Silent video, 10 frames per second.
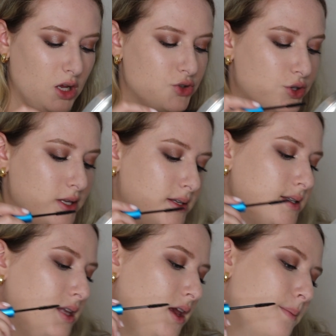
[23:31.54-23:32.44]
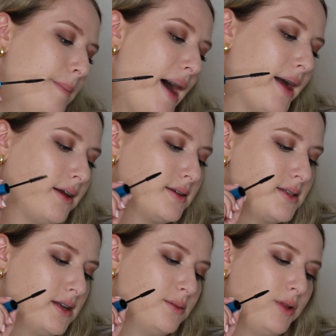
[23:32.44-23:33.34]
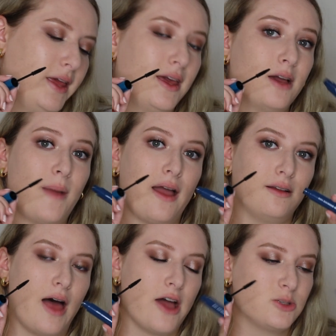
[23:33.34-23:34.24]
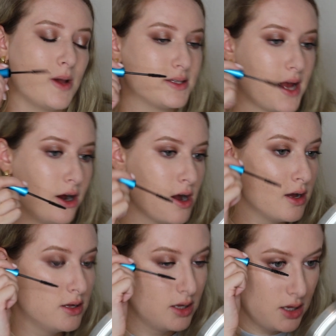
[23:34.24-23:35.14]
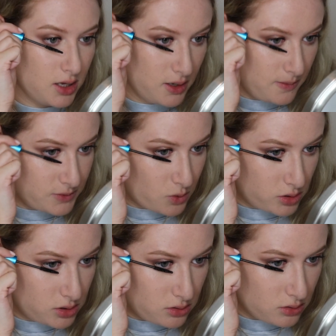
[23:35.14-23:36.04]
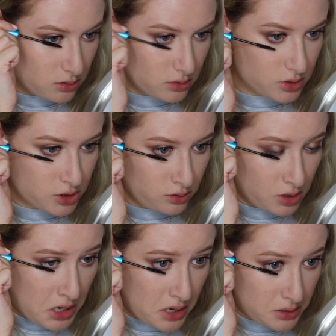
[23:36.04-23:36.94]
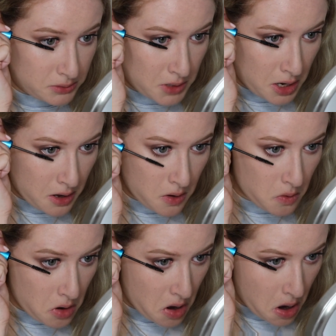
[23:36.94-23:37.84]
So this is the MAC Extended Play Gigaback Lash Mascara. I'm just going to look down.